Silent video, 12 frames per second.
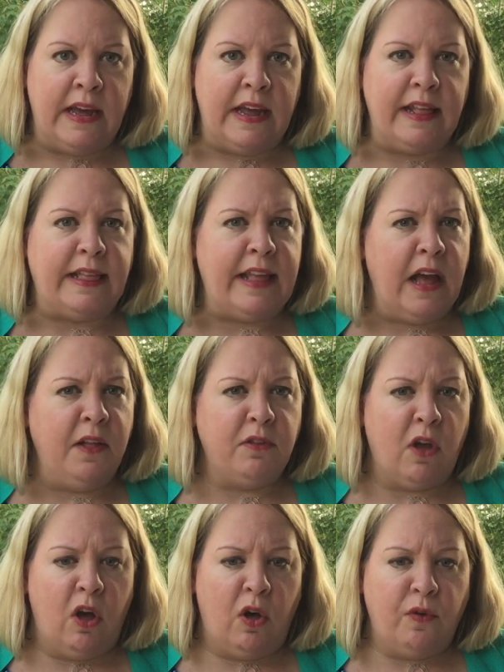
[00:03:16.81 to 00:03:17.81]
It sounds
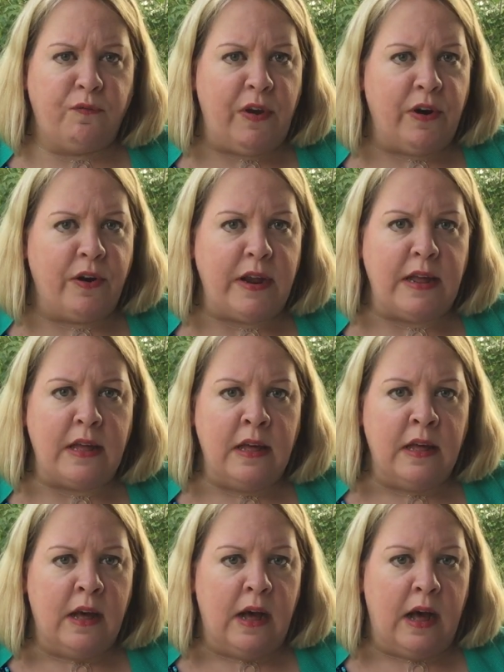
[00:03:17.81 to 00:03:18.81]
all very
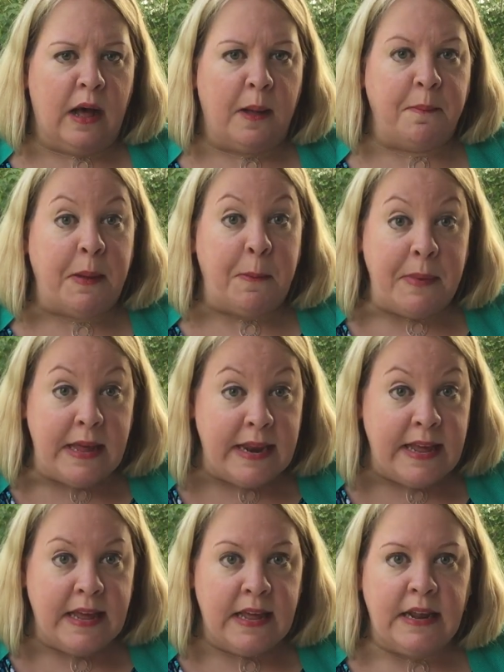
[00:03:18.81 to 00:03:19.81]

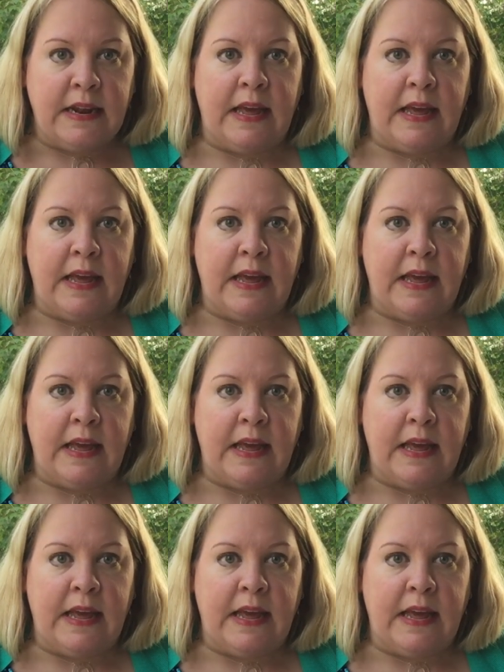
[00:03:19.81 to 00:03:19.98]
immediate,